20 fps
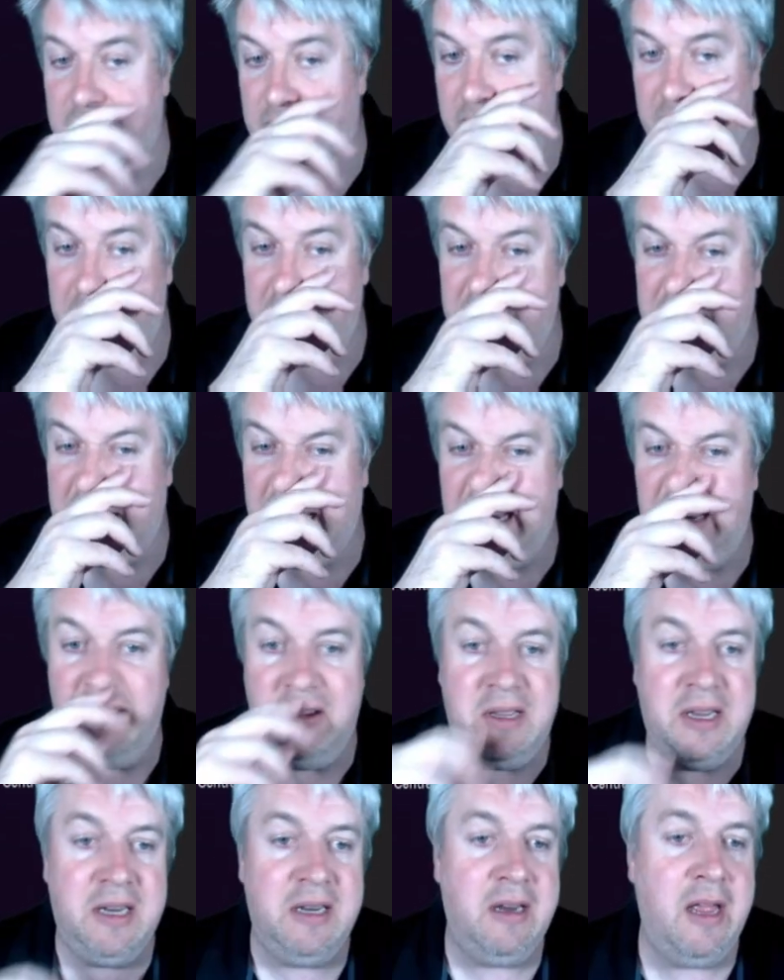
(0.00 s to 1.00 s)
They're
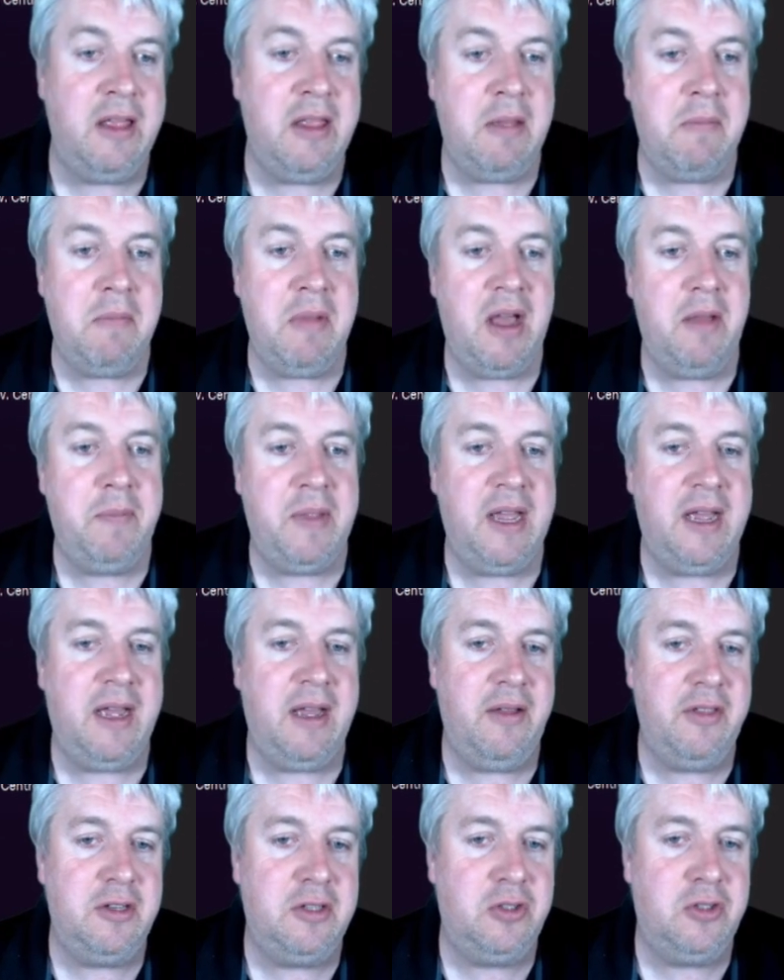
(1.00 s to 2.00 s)
looking like they might be
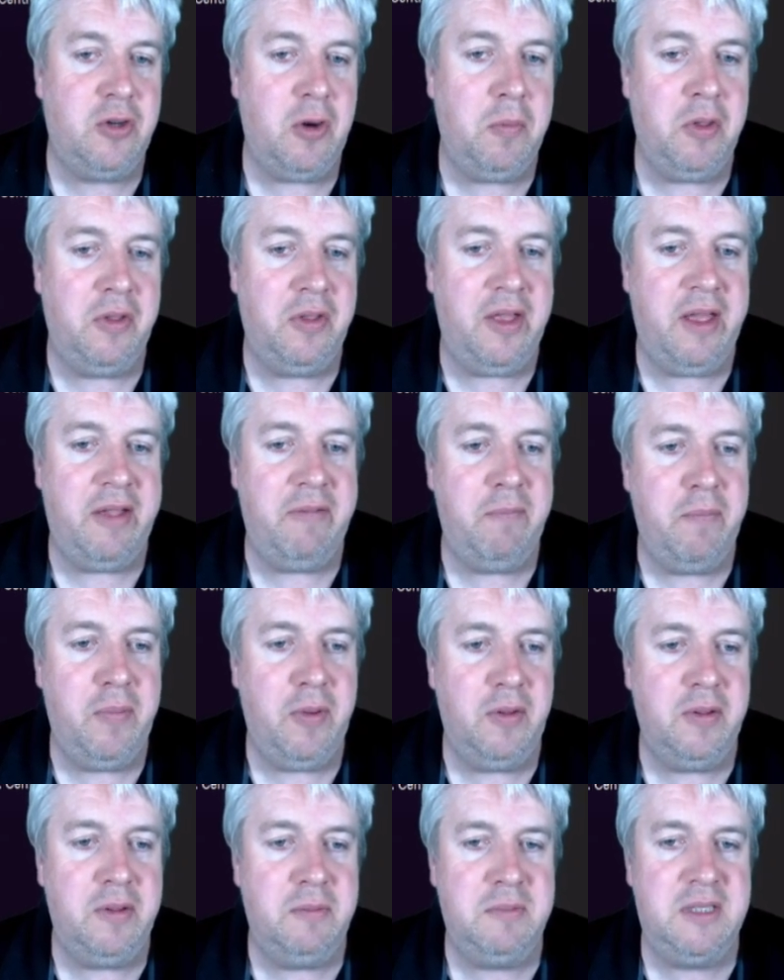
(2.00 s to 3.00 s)
out of the trouble they
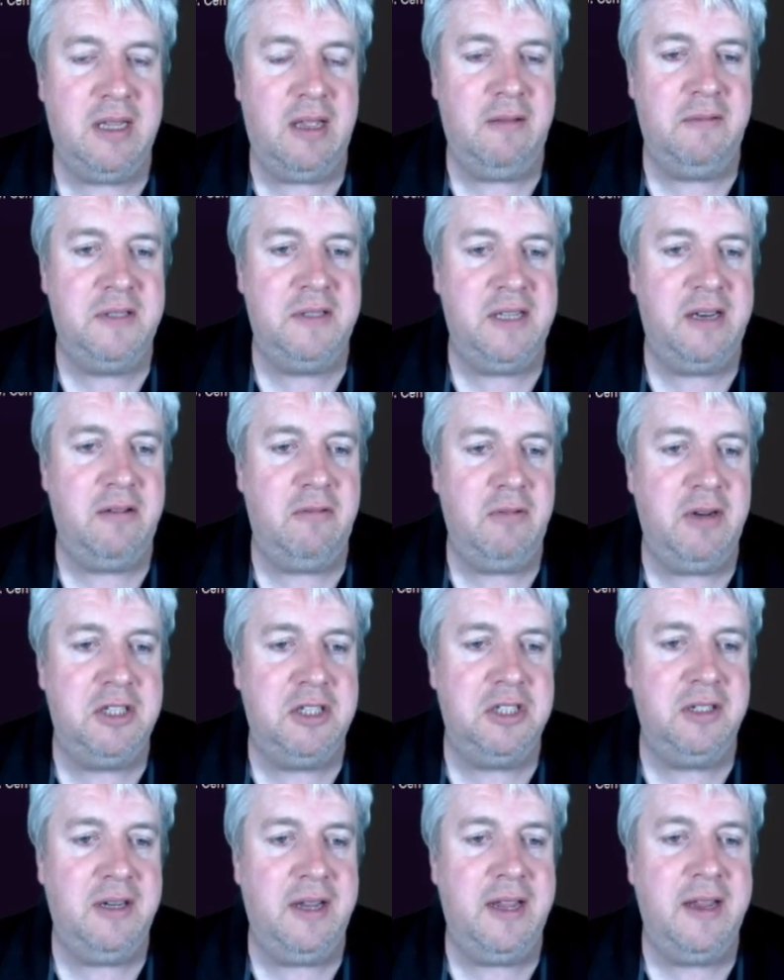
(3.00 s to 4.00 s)
put themselves in
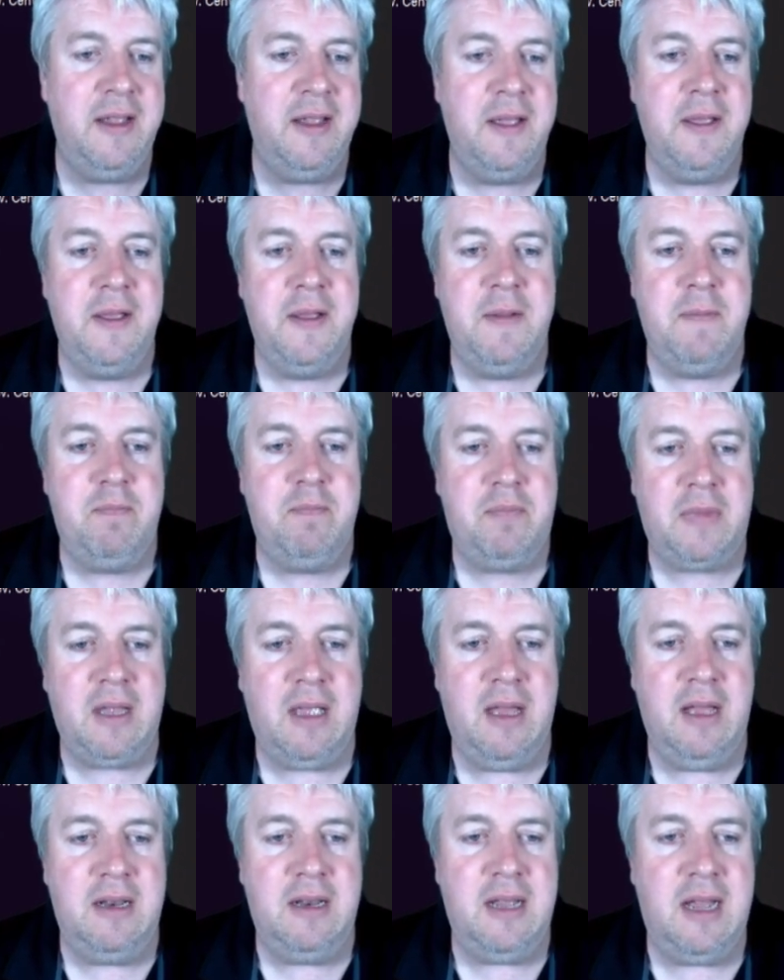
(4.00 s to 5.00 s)
originally.
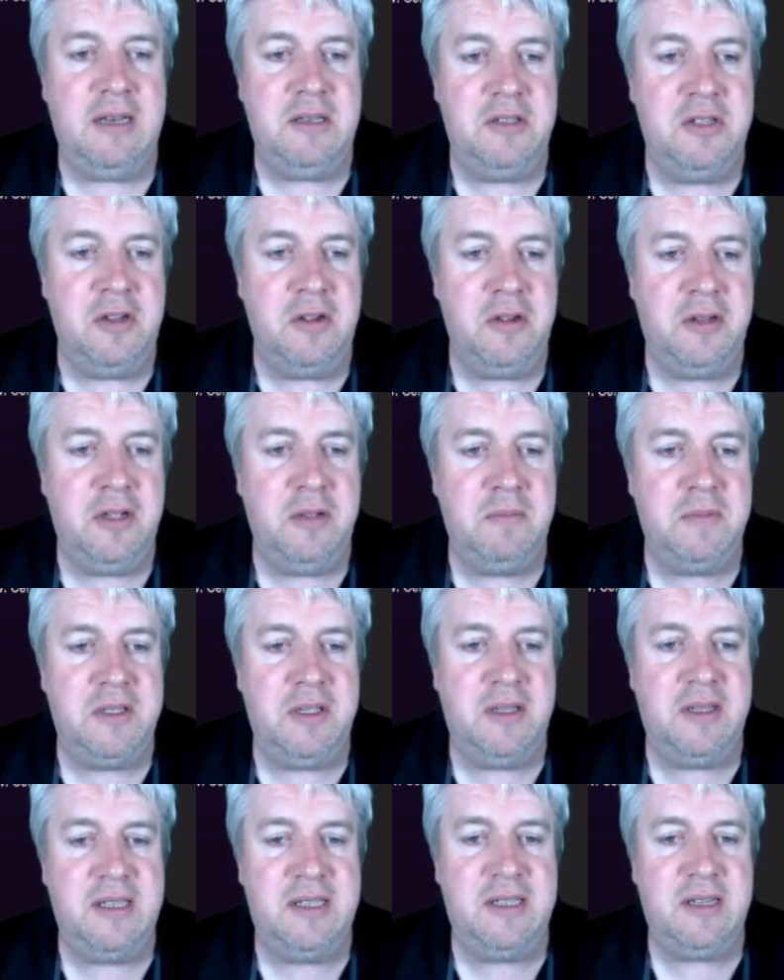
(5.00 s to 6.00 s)
And Tukums
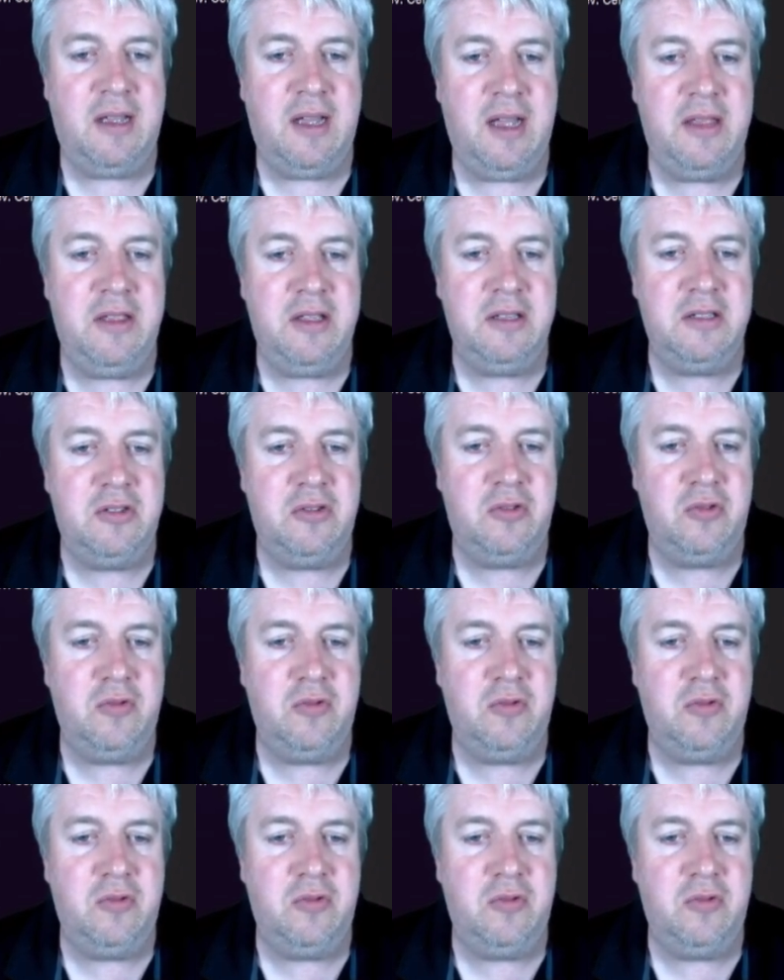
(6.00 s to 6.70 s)
are the side that's